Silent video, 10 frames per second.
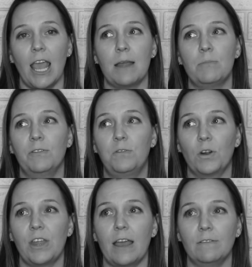And
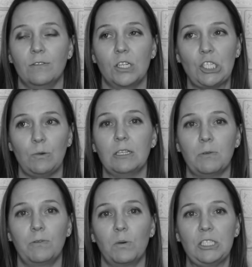before that, the 2 weeks
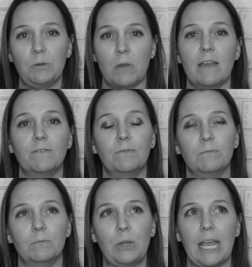before we do my
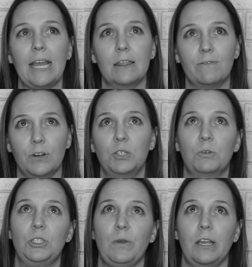play in the Fringe,
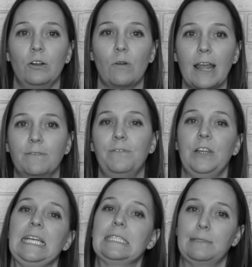we're doing Greg
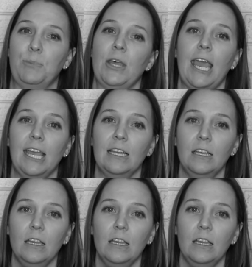Fleet's play